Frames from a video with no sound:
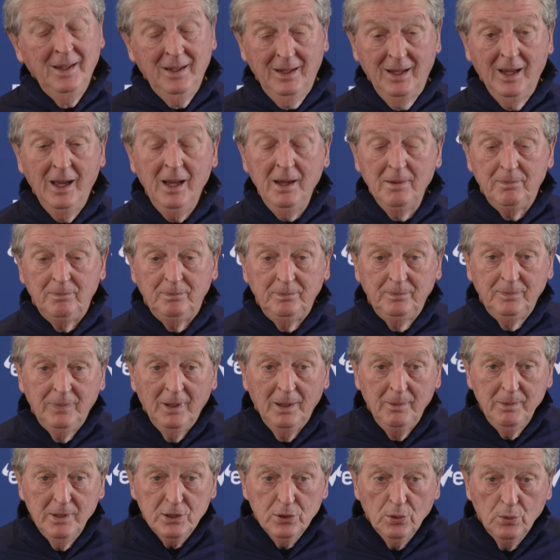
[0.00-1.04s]
Yeah, I
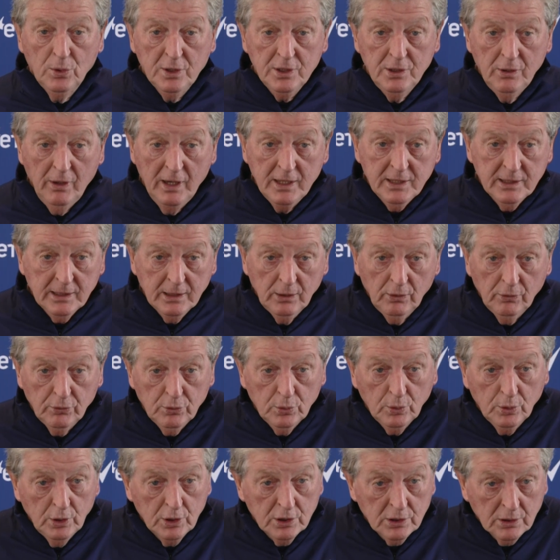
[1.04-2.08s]
mean, it's always nice to get off
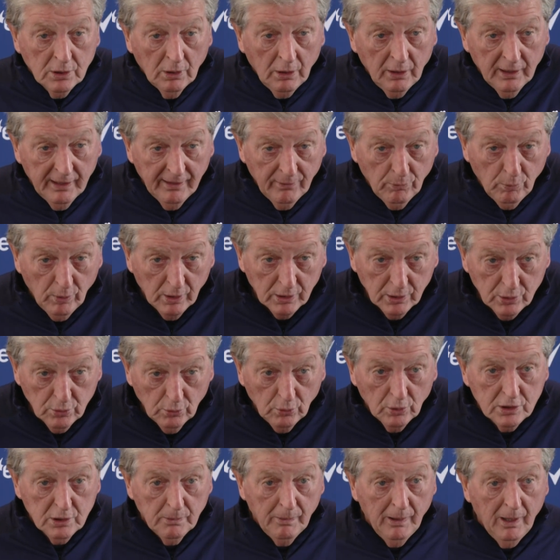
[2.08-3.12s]
to a good start. Everyone
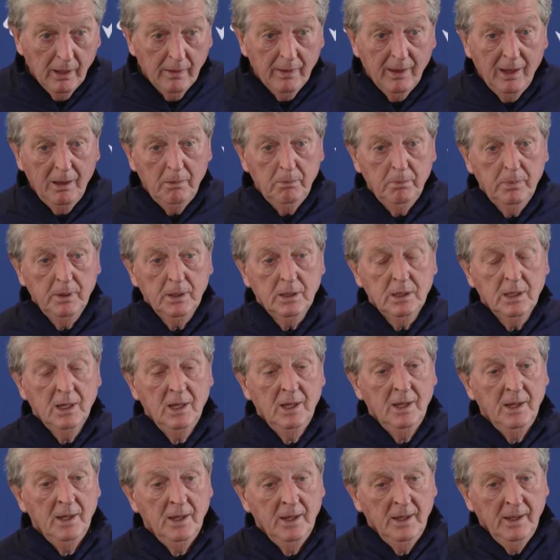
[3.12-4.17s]
talks about that, but
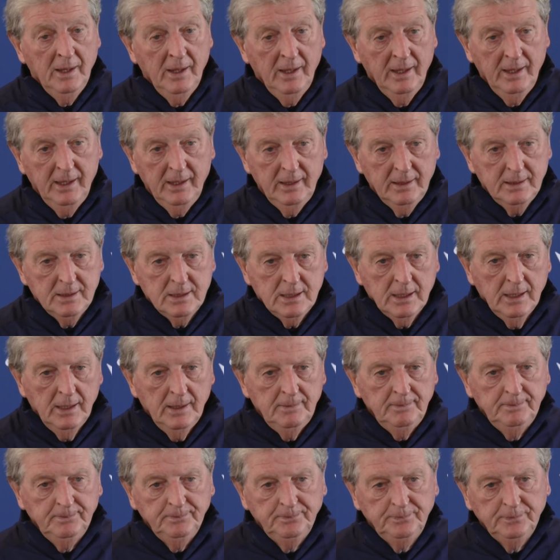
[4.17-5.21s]
it
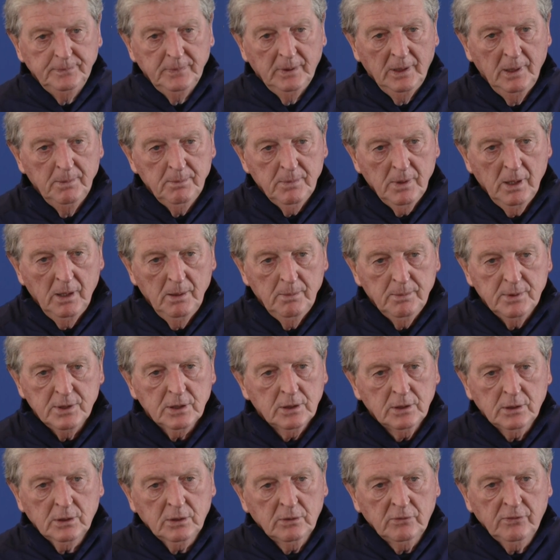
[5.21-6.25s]
um, I'm I'm
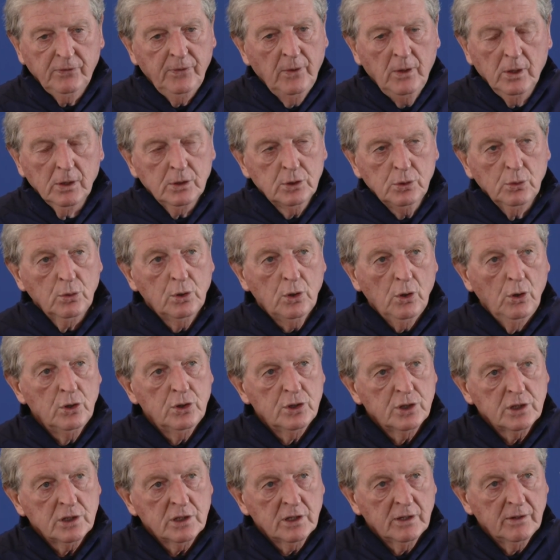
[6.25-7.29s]
far too
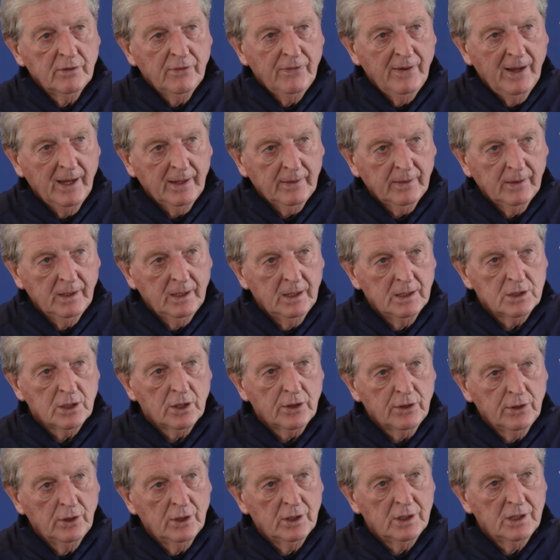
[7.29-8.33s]
conscious of the fact that it's
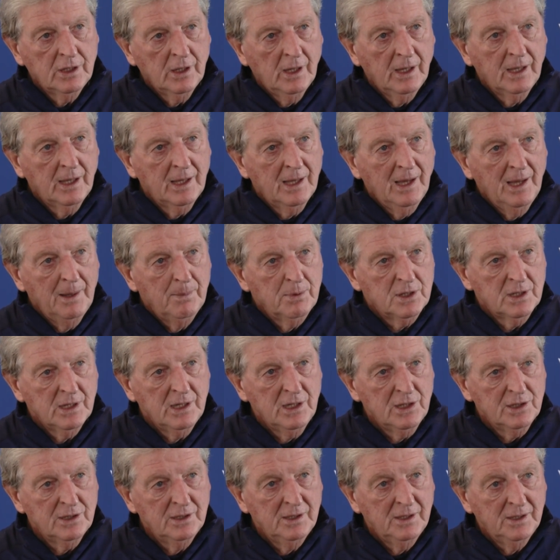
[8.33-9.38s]
a thirty-eight game
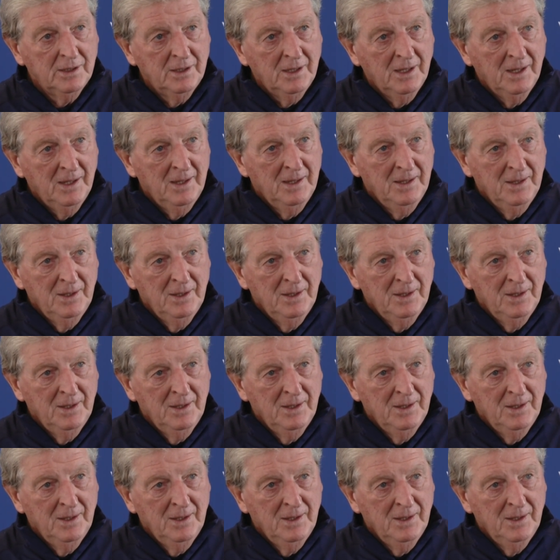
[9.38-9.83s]
season, and